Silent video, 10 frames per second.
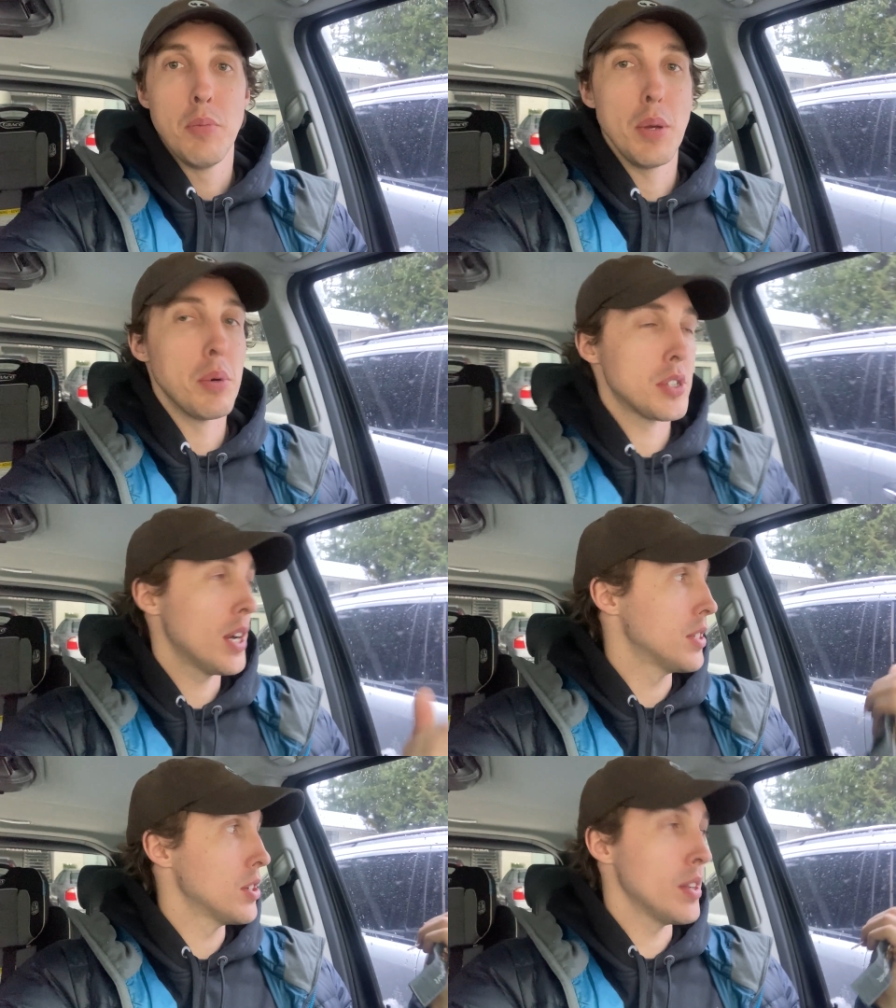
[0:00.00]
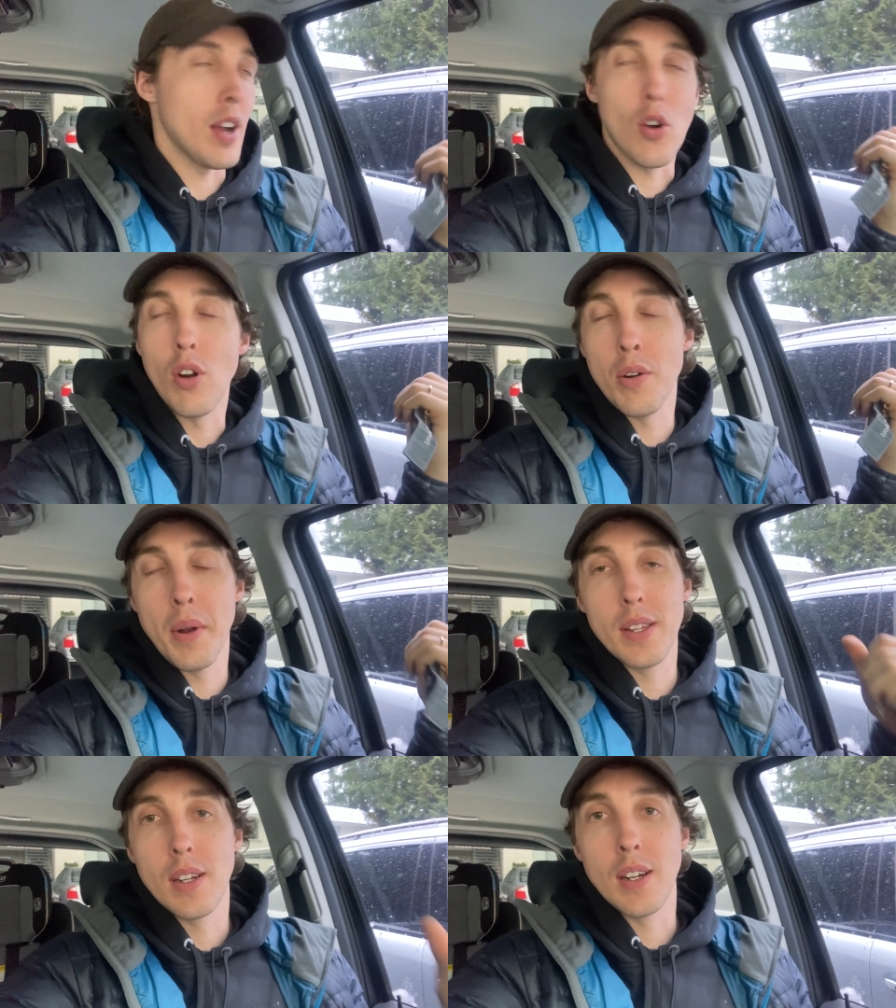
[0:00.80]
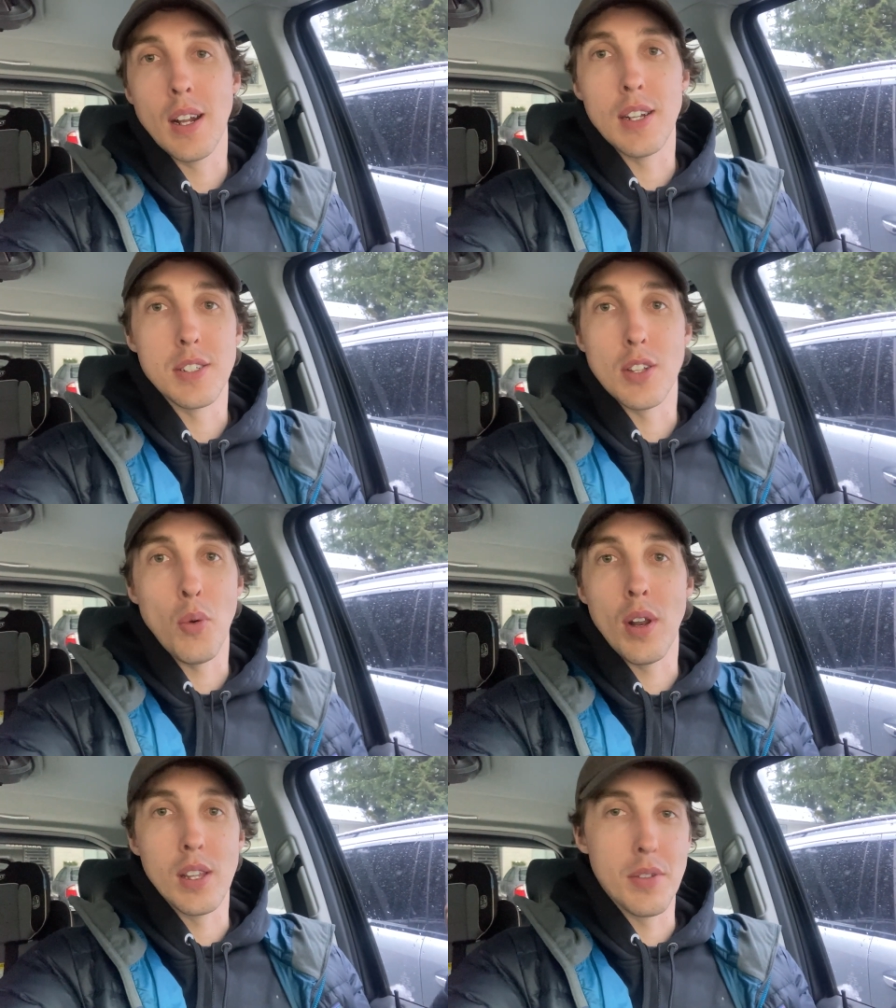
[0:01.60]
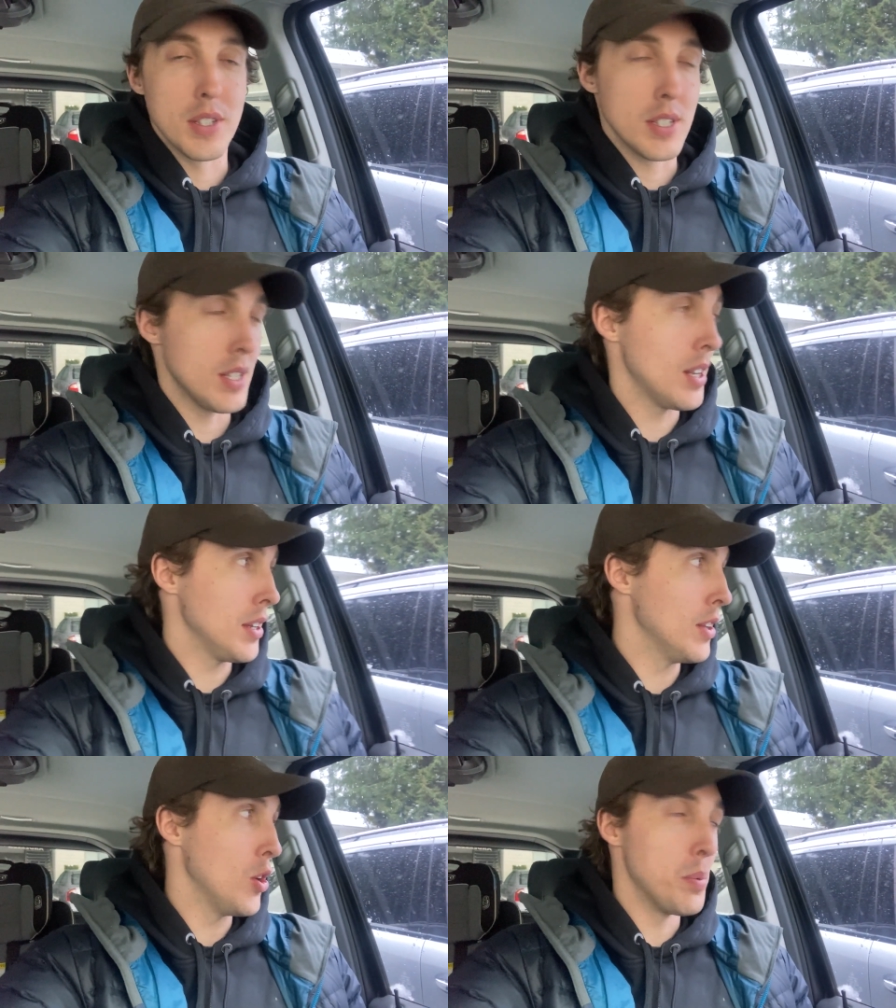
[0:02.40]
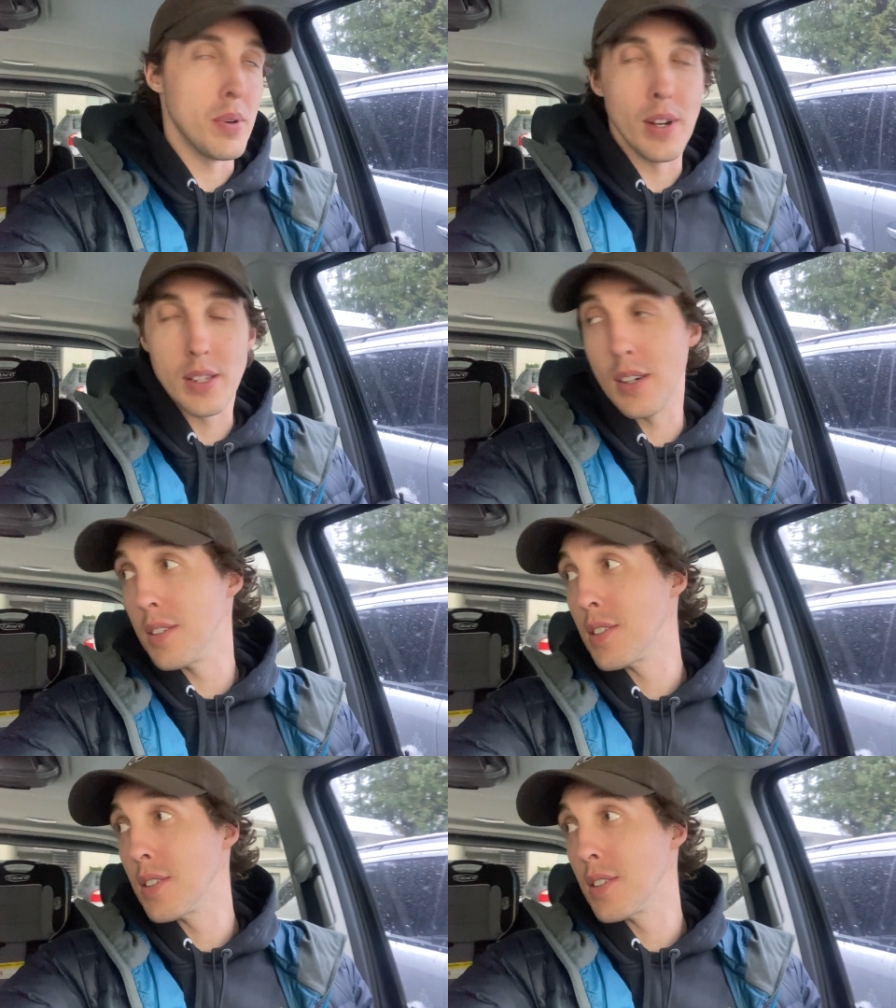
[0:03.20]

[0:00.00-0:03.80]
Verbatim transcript: people are trying to turn that corner right there and I just don't want to leave it sitting on the open right there.